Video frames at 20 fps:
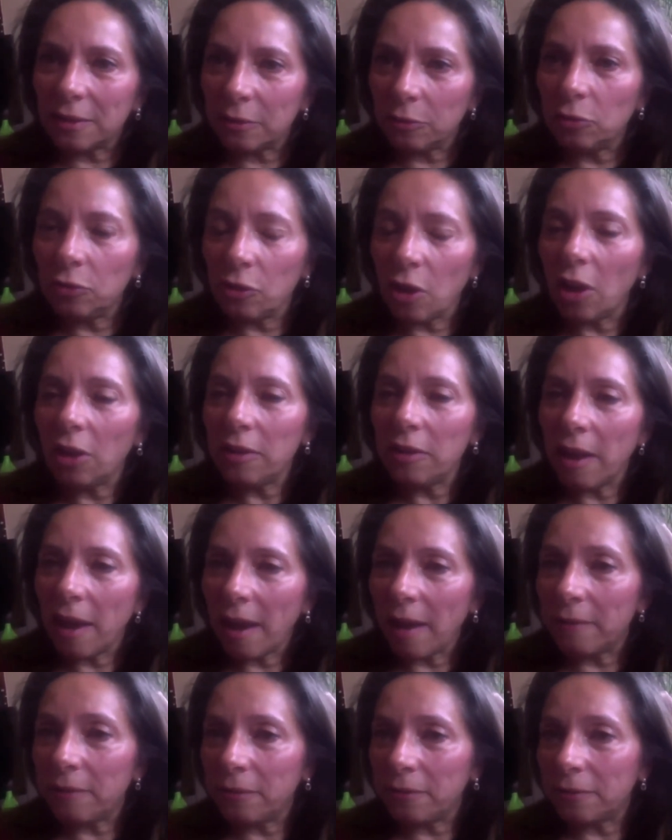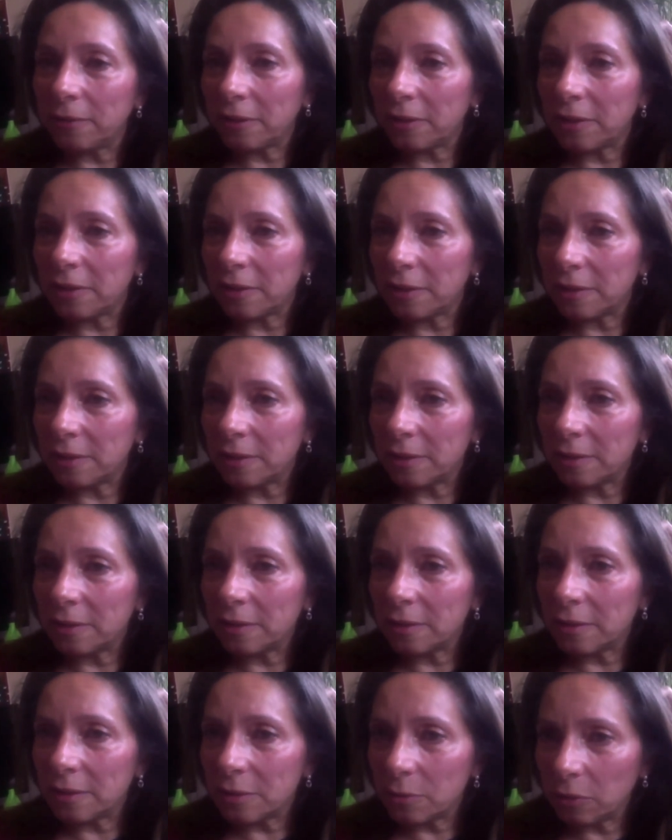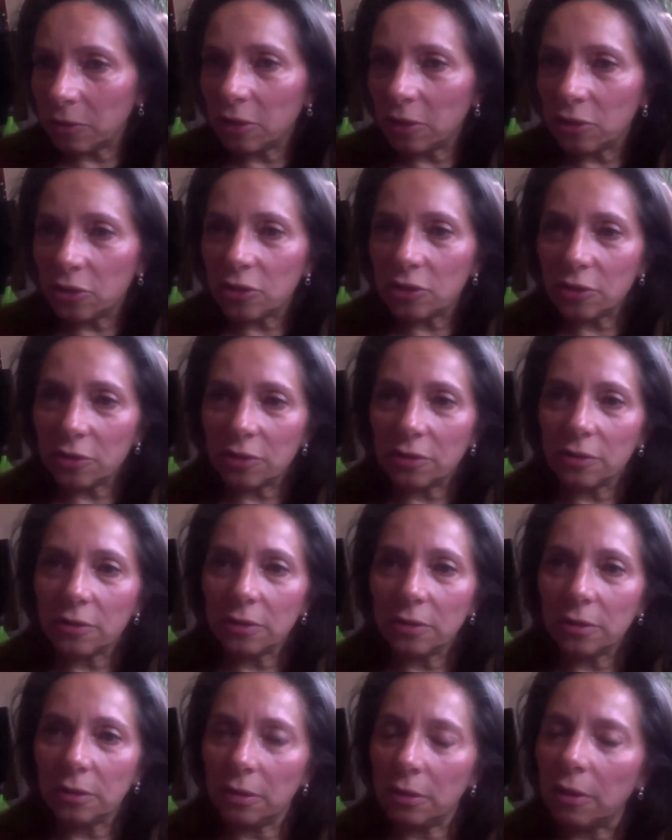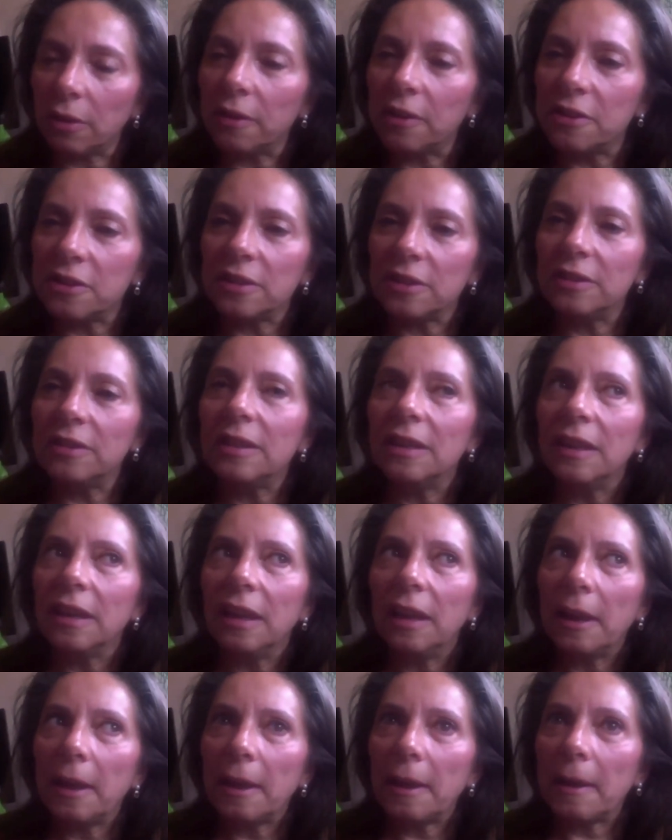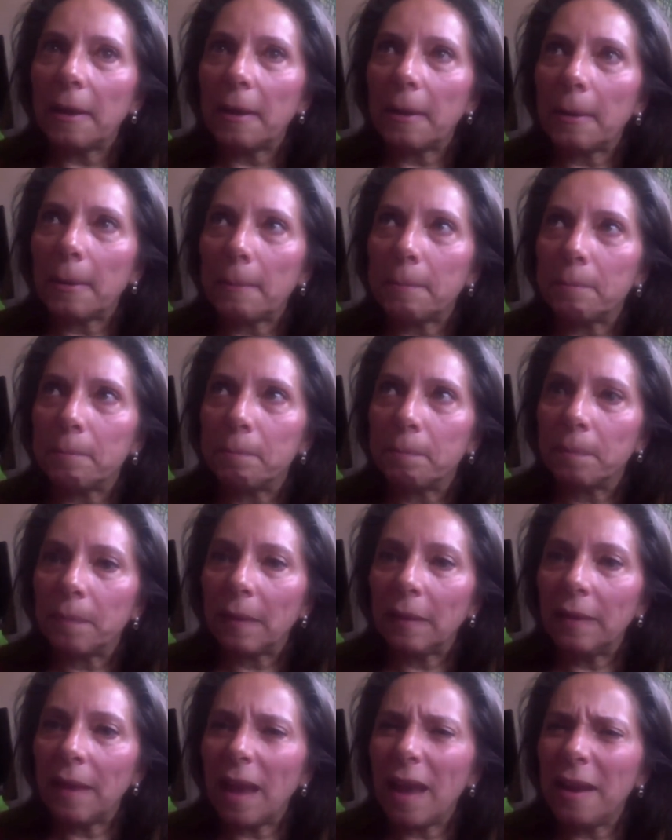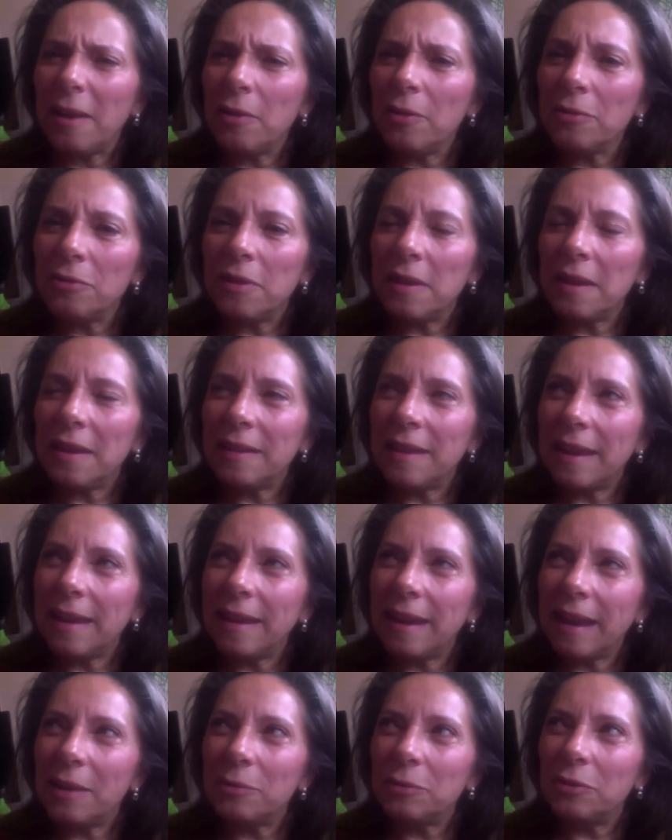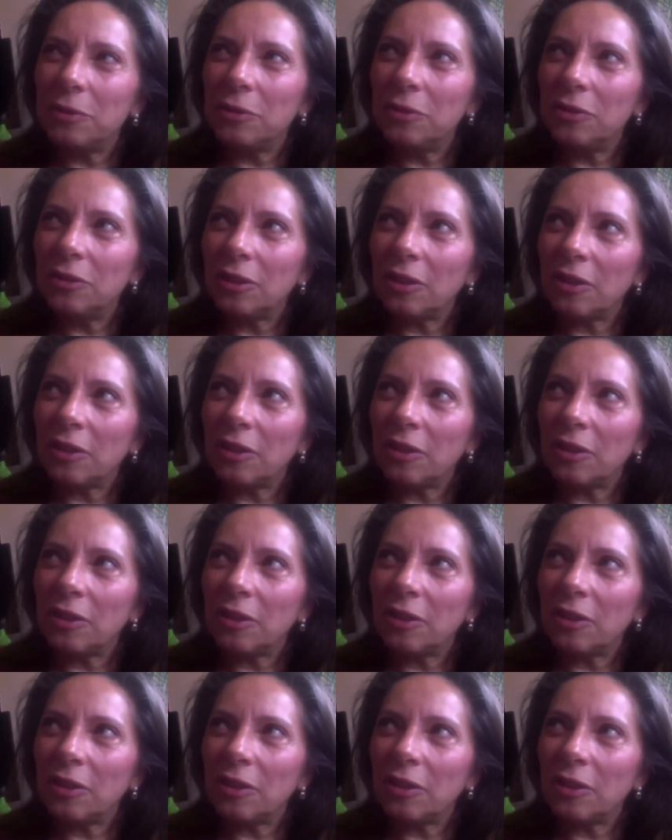do not have Swedish origin. I don't think they counted